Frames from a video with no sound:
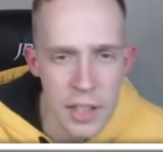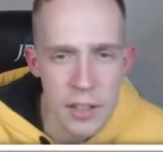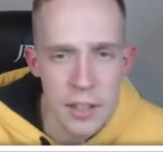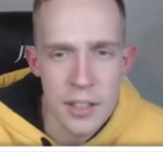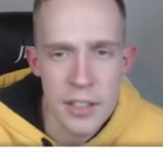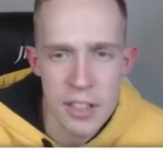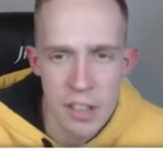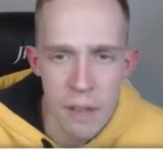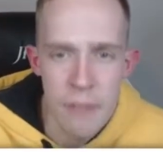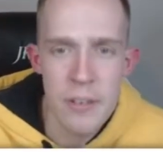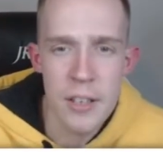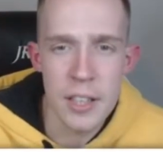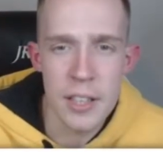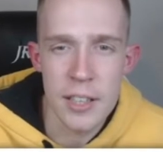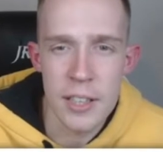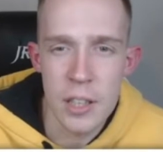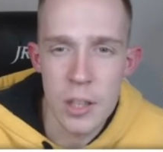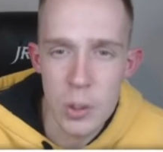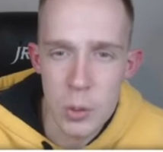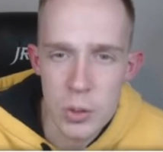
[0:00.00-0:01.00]
are definitely
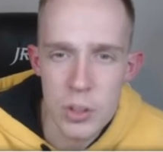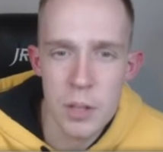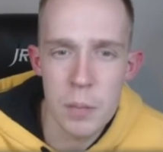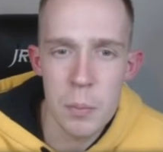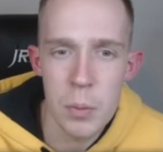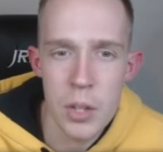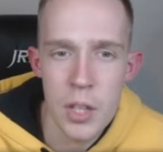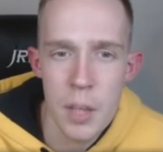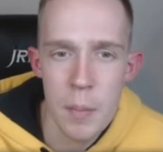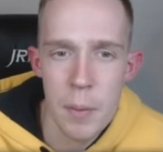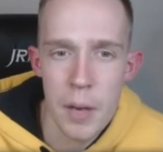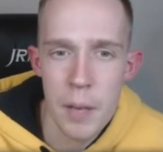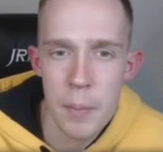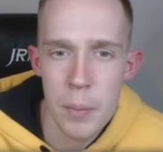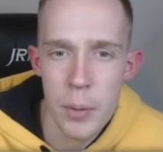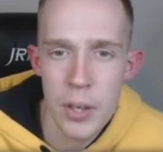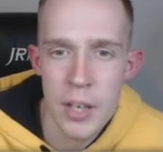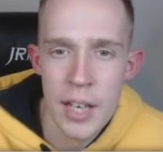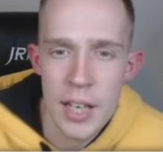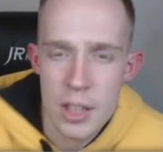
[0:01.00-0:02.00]
losing money by
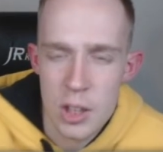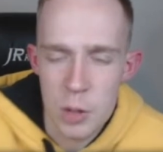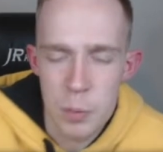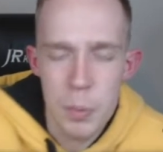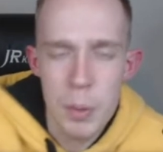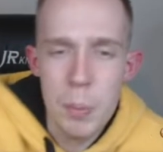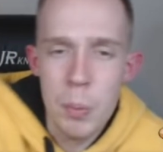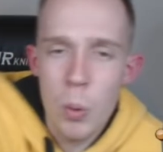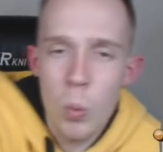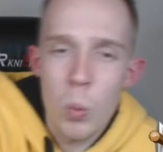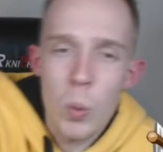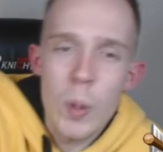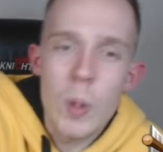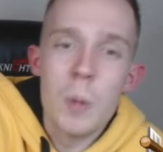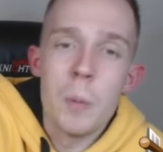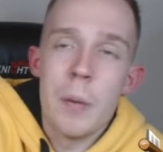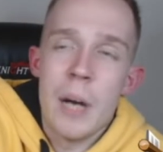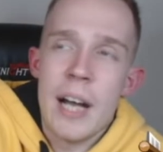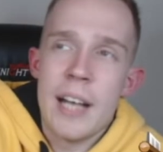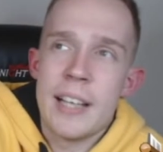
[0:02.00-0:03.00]
putting that, because people will
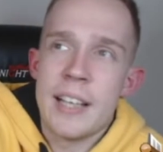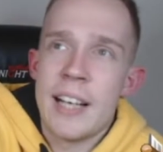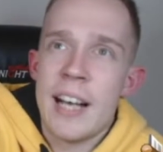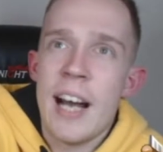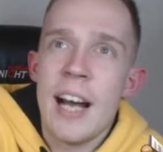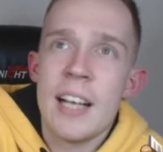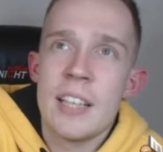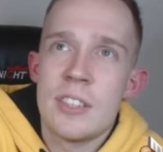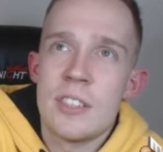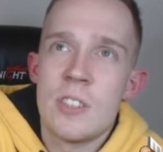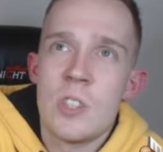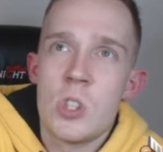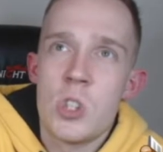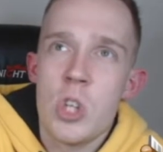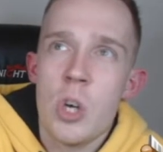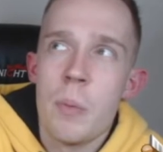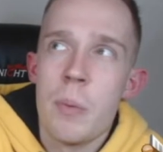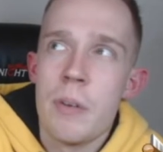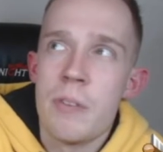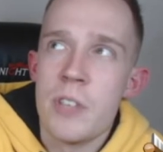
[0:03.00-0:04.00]
buy the cards in the shop
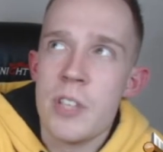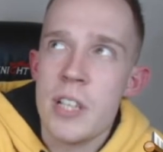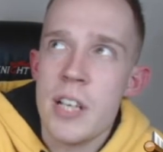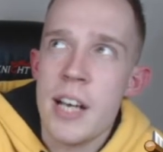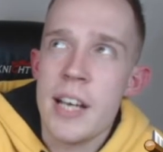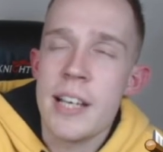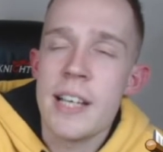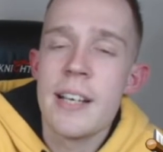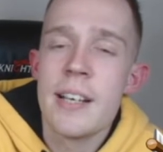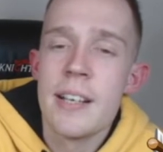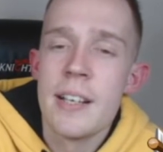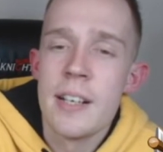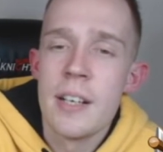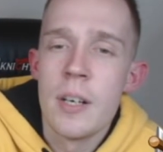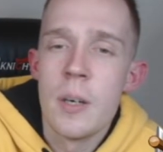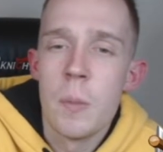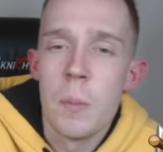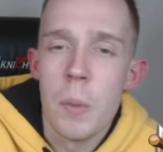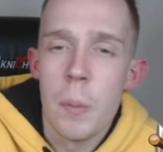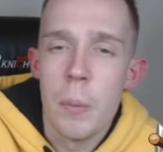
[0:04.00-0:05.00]
every day,
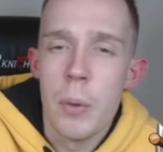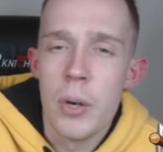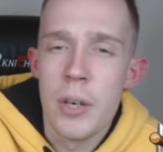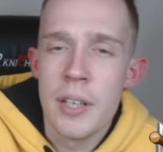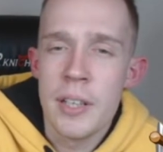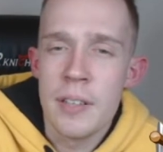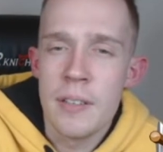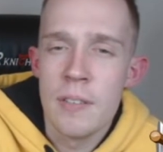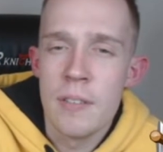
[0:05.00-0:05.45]
but putting